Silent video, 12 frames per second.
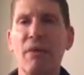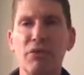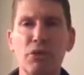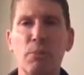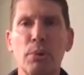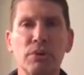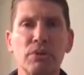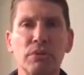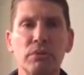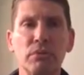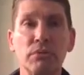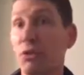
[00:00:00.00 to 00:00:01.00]
average
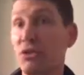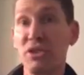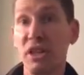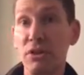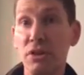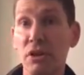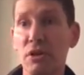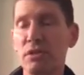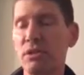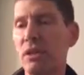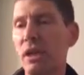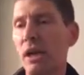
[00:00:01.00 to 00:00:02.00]
person, for
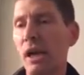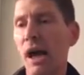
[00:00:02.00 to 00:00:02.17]
seniors,